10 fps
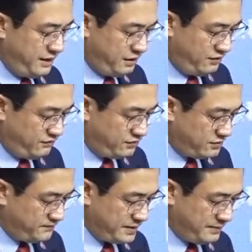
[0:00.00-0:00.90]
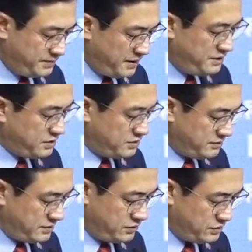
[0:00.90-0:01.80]
of public
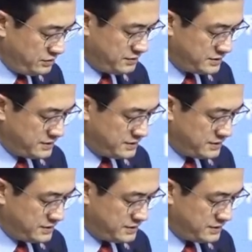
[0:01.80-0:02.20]
good,